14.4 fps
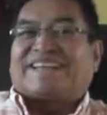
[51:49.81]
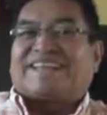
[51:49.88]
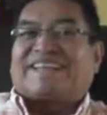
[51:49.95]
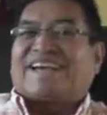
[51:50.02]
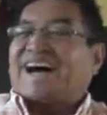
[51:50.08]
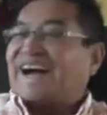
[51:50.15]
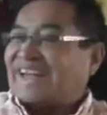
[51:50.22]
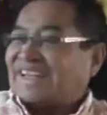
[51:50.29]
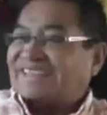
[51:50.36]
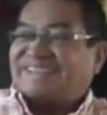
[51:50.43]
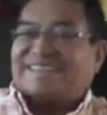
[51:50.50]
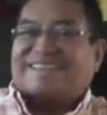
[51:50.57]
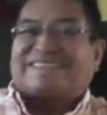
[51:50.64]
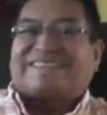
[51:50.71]
and
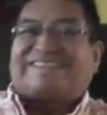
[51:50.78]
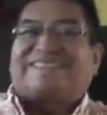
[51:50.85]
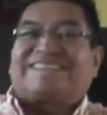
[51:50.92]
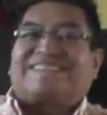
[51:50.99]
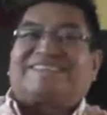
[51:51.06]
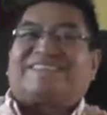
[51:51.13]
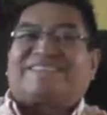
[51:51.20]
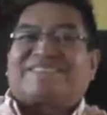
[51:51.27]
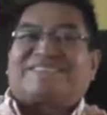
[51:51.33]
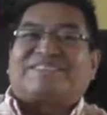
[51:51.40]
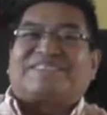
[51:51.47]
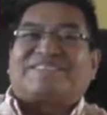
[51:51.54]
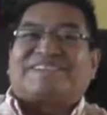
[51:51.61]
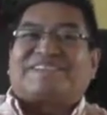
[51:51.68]
dies. He says, this is when the
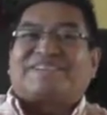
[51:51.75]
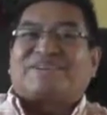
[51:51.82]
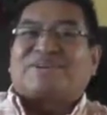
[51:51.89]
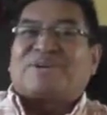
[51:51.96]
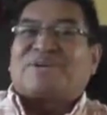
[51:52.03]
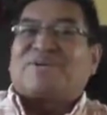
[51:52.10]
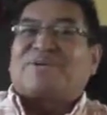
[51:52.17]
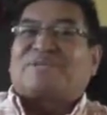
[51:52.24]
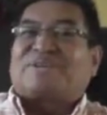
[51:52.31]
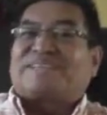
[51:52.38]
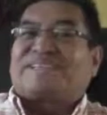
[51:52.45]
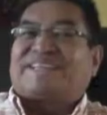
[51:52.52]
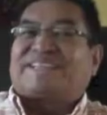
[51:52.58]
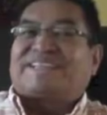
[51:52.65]

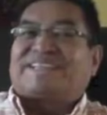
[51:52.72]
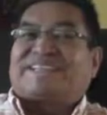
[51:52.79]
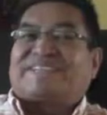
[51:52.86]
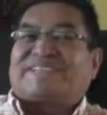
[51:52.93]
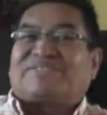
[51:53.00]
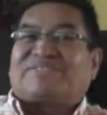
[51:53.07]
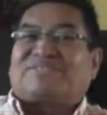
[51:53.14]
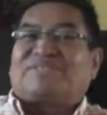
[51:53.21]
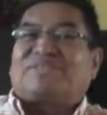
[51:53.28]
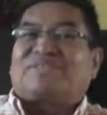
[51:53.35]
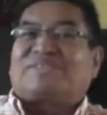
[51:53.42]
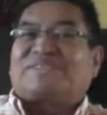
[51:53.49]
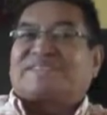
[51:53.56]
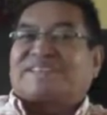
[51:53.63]
cold gets here,
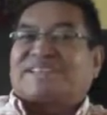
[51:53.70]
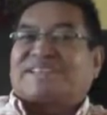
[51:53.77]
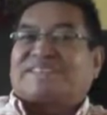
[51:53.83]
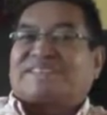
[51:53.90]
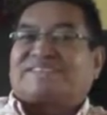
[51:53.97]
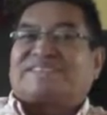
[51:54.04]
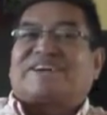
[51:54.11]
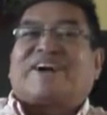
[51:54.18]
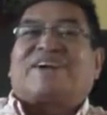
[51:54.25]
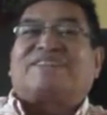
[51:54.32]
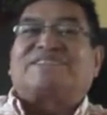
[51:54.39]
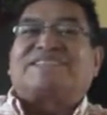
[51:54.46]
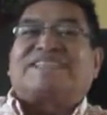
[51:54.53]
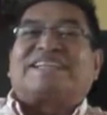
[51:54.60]
he
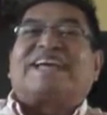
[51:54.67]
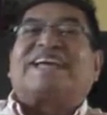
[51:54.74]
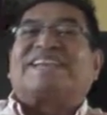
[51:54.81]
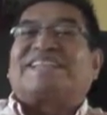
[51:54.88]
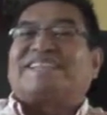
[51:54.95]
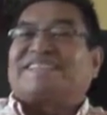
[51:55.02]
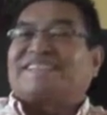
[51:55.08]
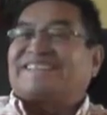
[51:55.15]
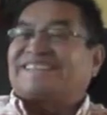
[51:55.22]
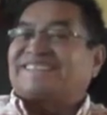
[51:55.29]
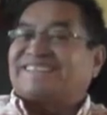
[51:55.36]
starves to death, he said.